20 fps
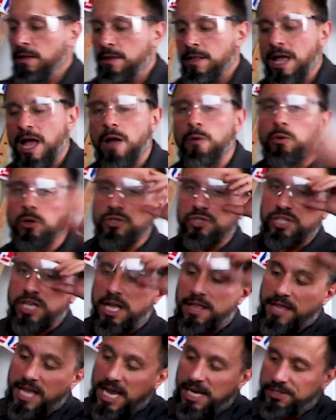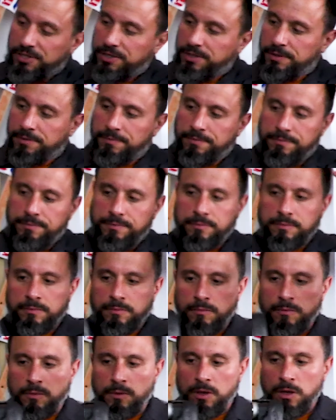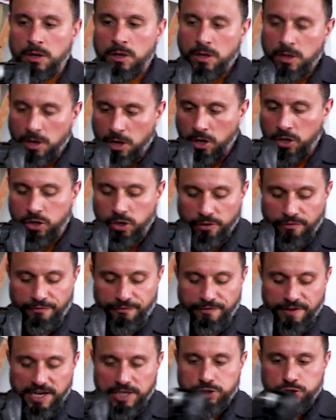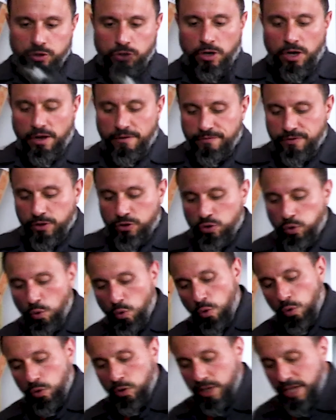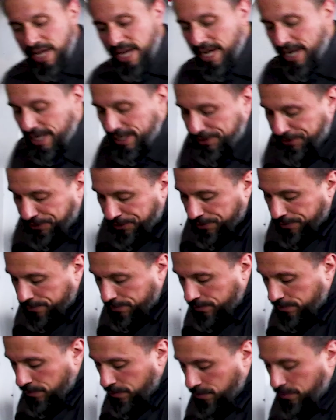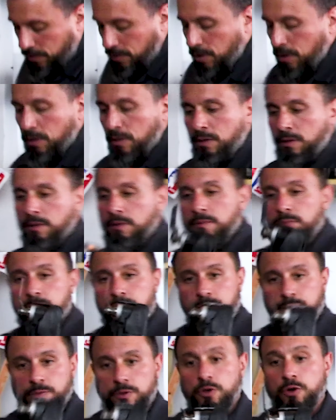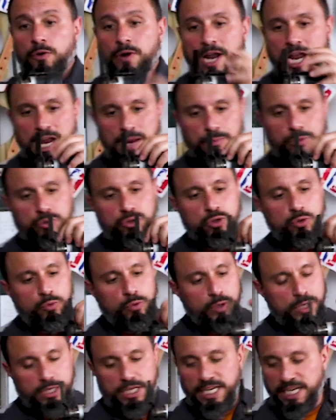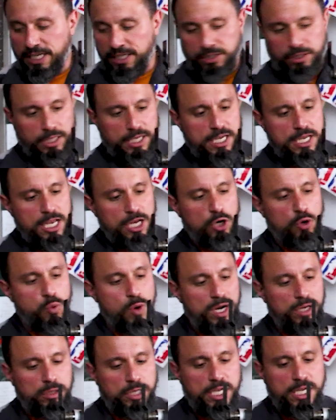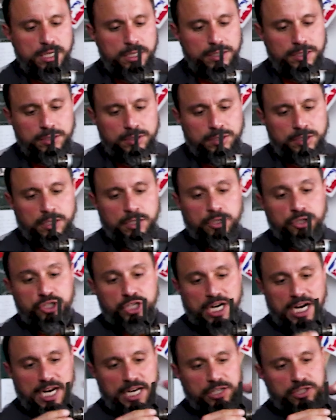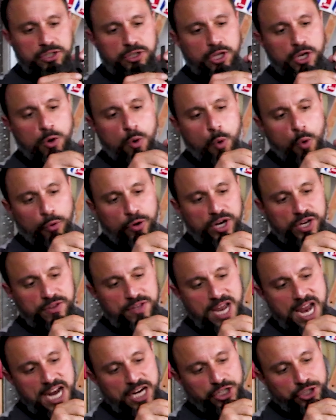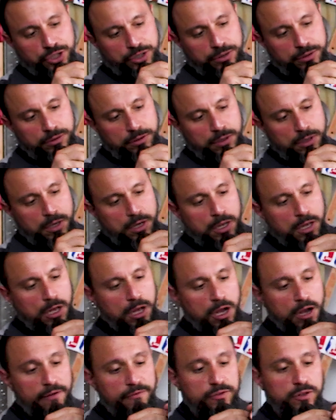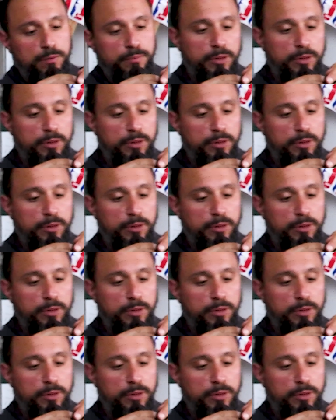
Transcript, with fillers: Now, I will say this, a good feature of the tool is you're able to easily and quickly change the orientation of the